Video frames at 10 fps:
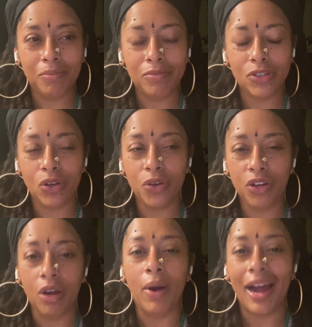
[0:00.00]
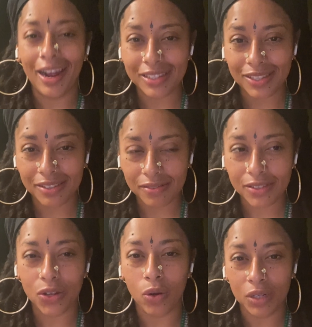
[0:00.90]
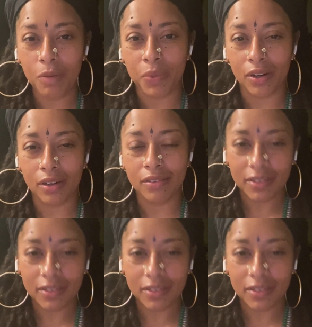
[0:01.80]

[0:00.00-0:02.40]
So, you know, I asked to go deeper,